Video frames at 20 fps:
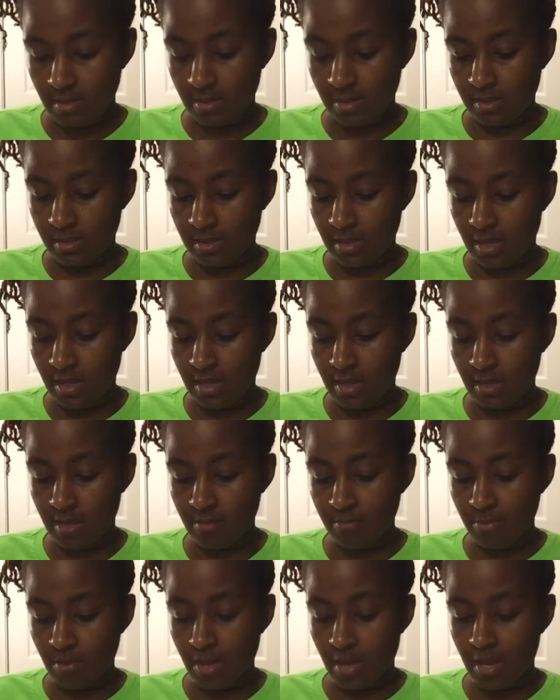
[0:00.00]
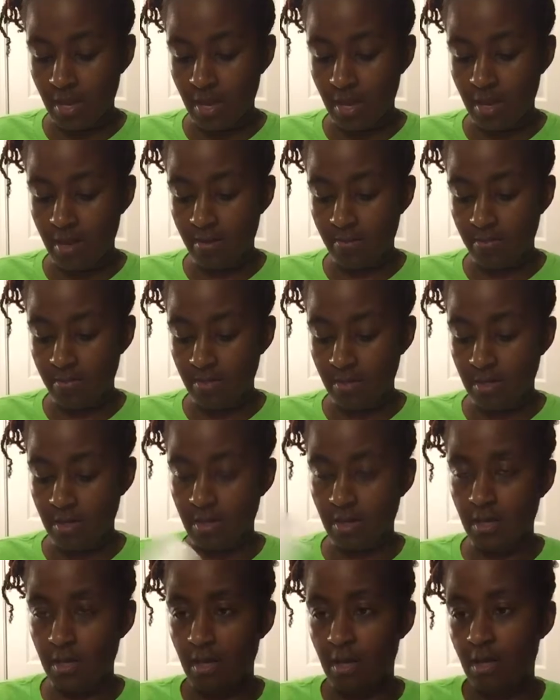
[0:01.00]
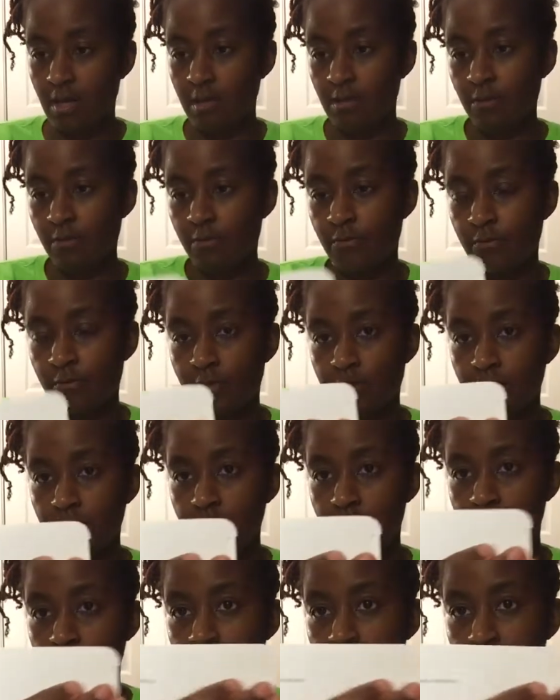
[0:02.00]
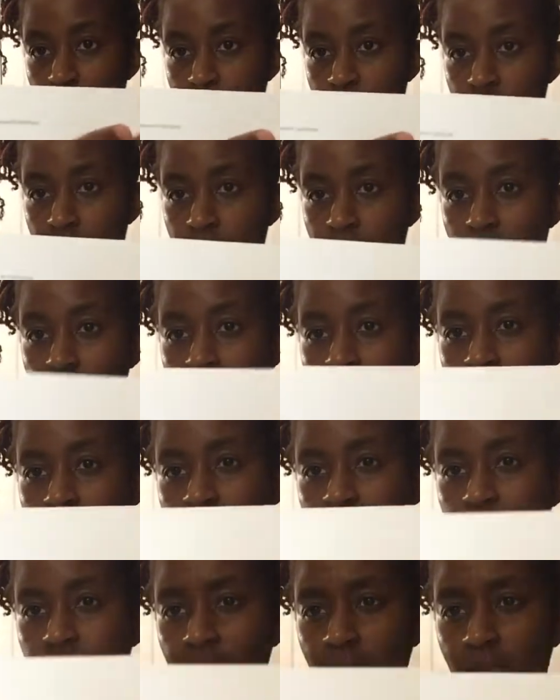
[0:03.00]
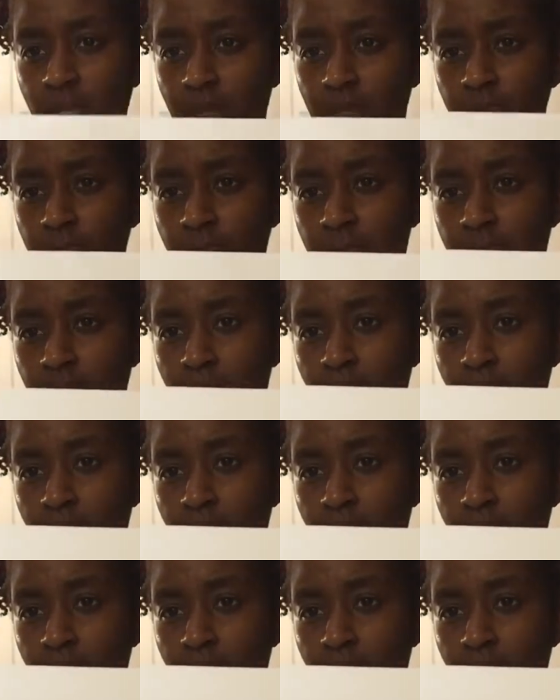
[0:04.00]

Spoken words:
Designed by Apple in California. So it actually came from